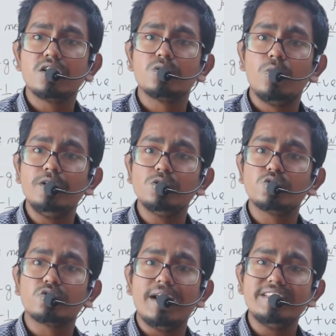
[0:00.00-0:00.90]
going to
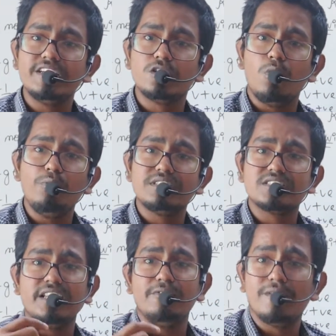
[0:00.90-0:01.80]
strike the ground with
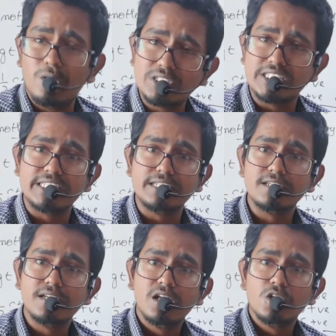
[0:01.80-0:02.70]
certain velocity.
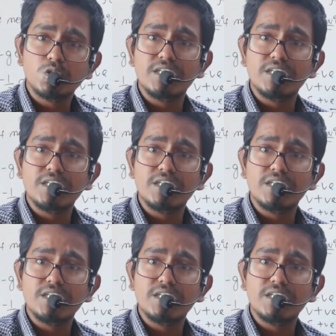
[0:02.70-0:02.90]
So